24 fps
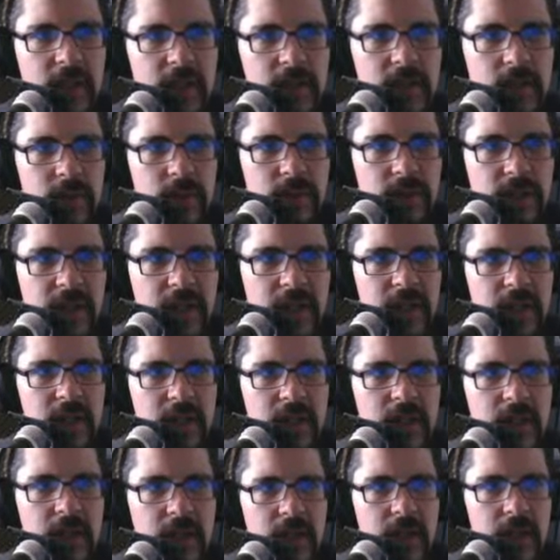To look at it,
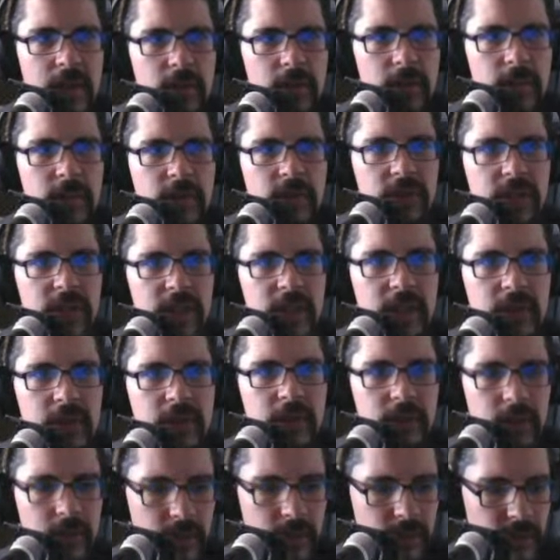Romans
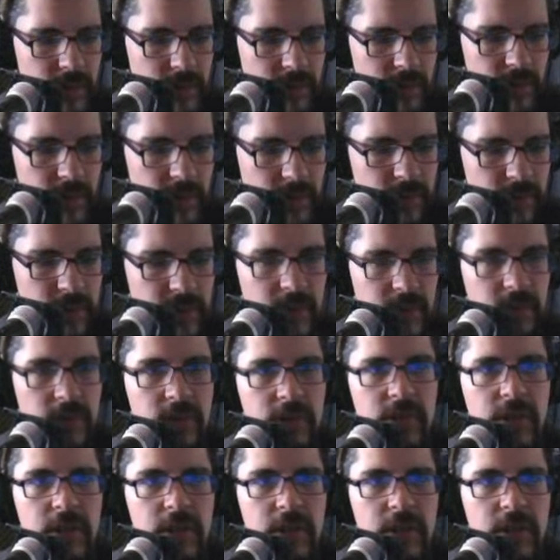8:26.